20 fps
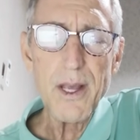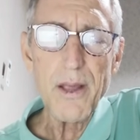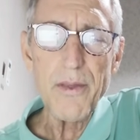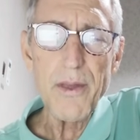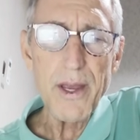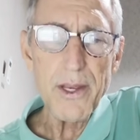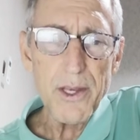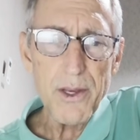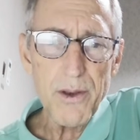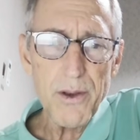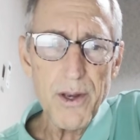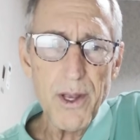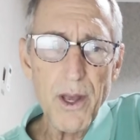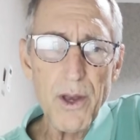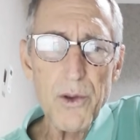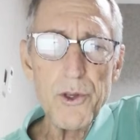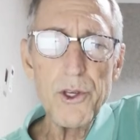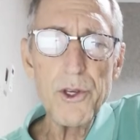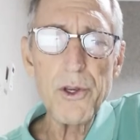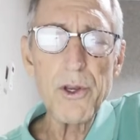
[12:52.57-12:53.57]
that you
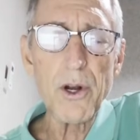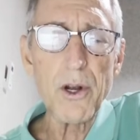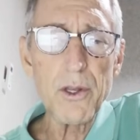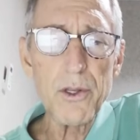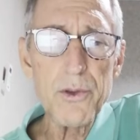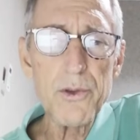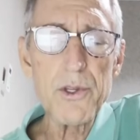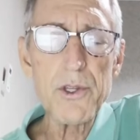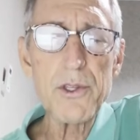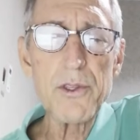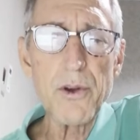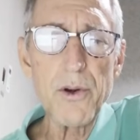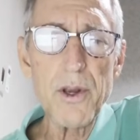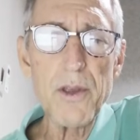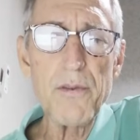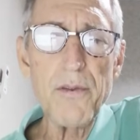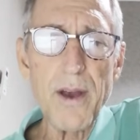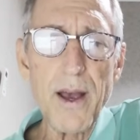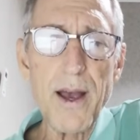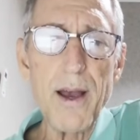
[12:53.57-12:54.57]
know you're going to lose
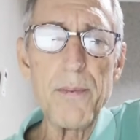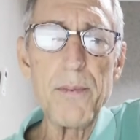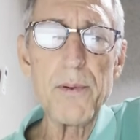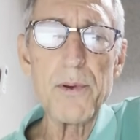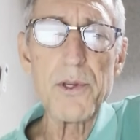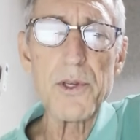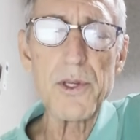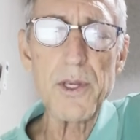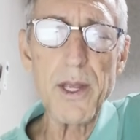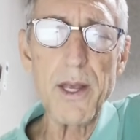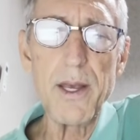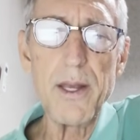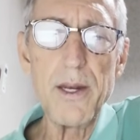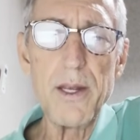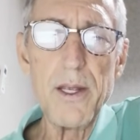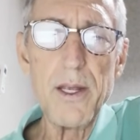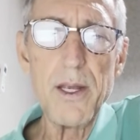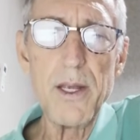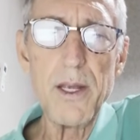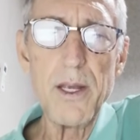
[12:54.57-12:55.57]
35%
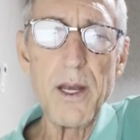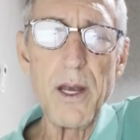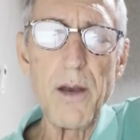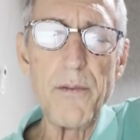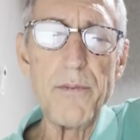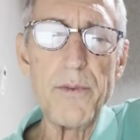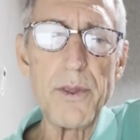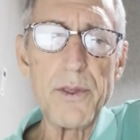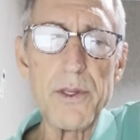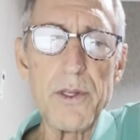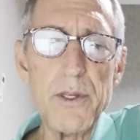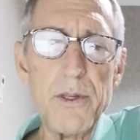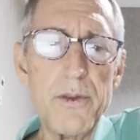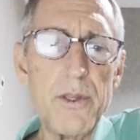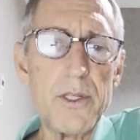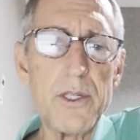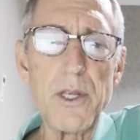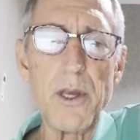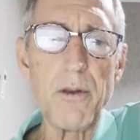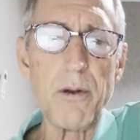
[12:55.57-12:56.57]
of
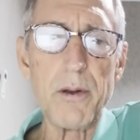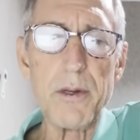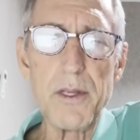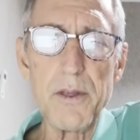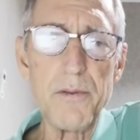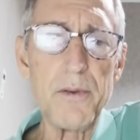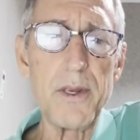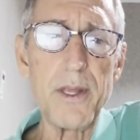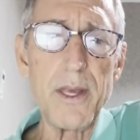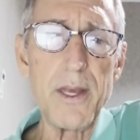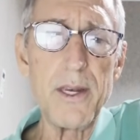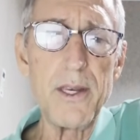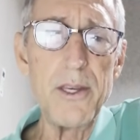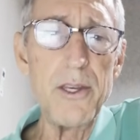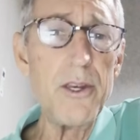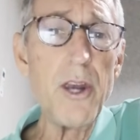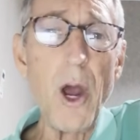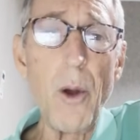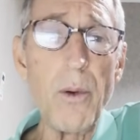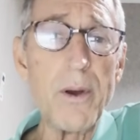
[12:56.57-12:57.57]
the total dividend?
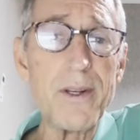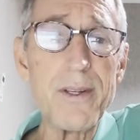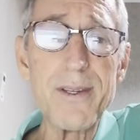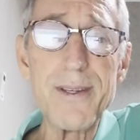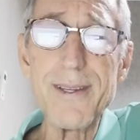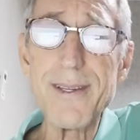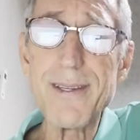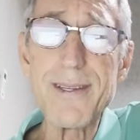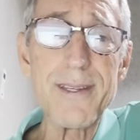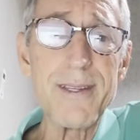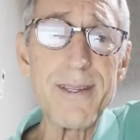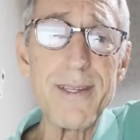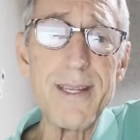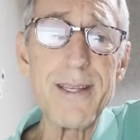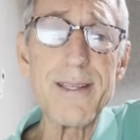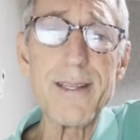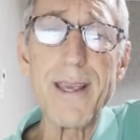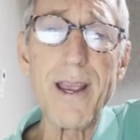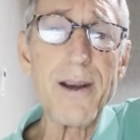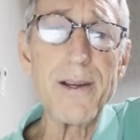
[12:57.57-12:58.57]
You know it.
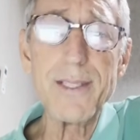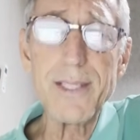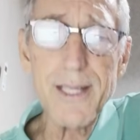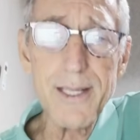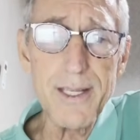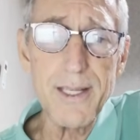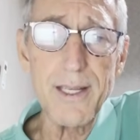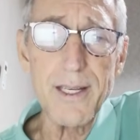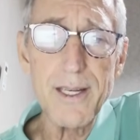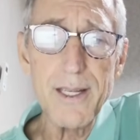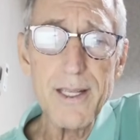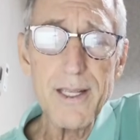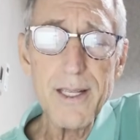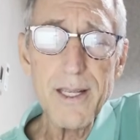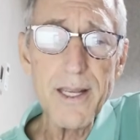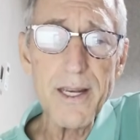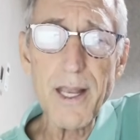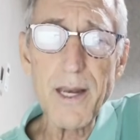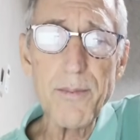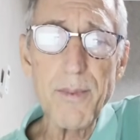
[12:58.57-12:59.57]
It's guaranteed.
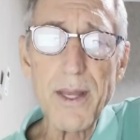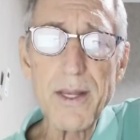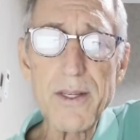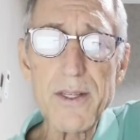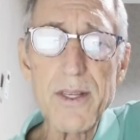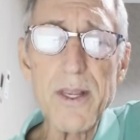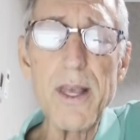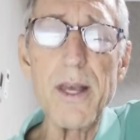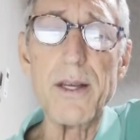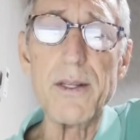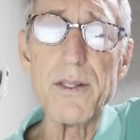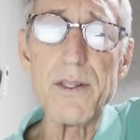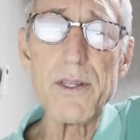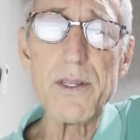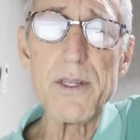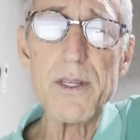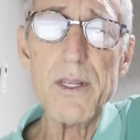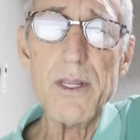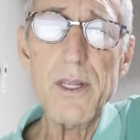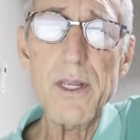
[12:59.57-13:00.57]
It doesn't make
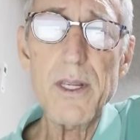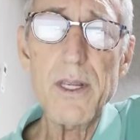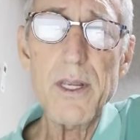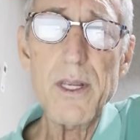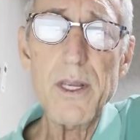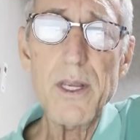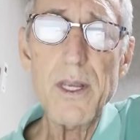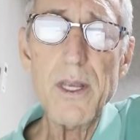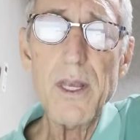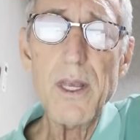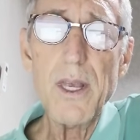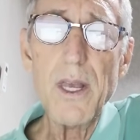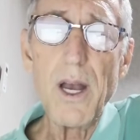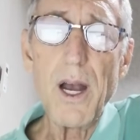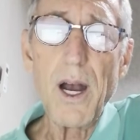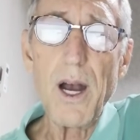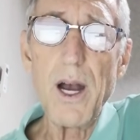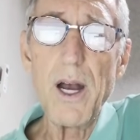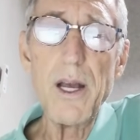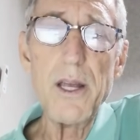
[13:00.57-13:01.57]
sense.
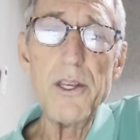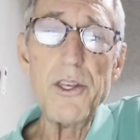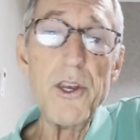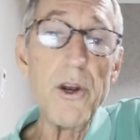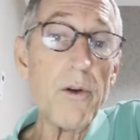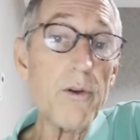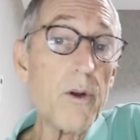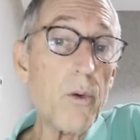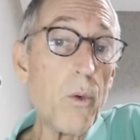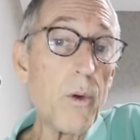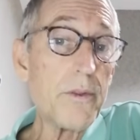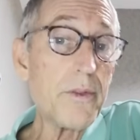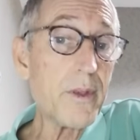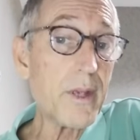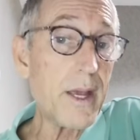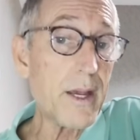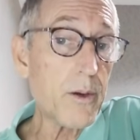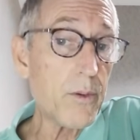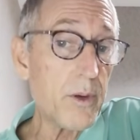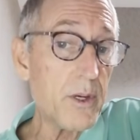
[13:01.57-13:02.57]
You don't know what
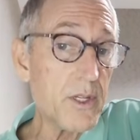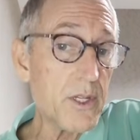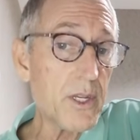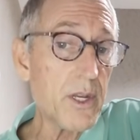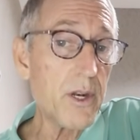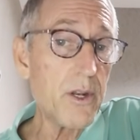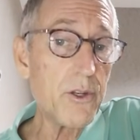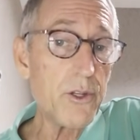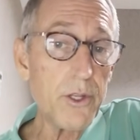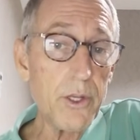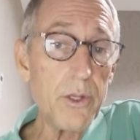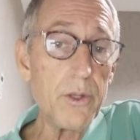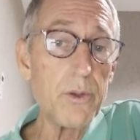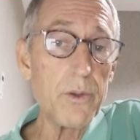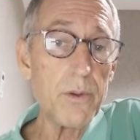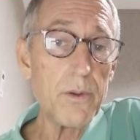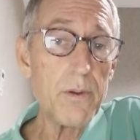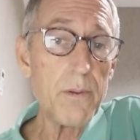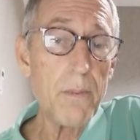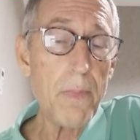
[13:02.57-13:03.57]
the equity is going to
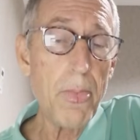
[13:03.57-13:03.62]
do